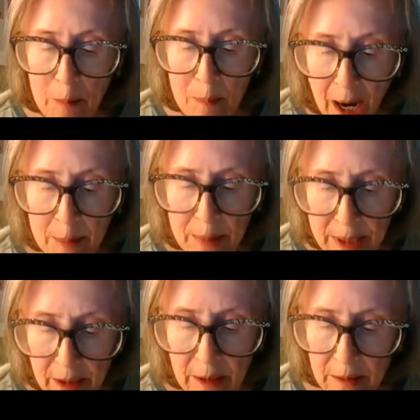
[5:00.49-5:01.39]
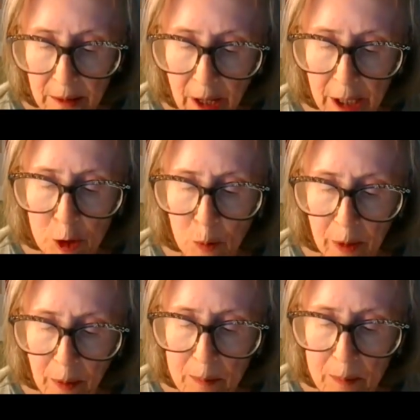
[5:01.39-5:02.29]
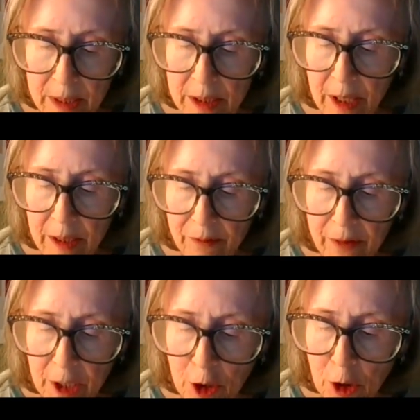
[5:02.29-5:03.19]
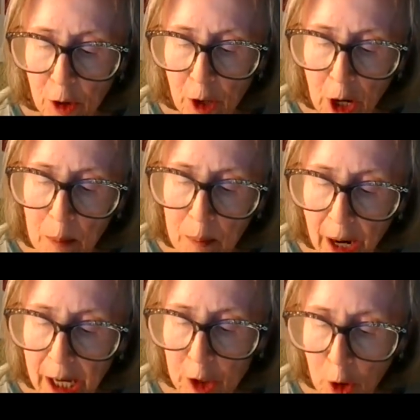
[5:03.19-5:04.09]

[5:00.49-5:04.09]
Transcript: my beak lined with mint and vinegar, my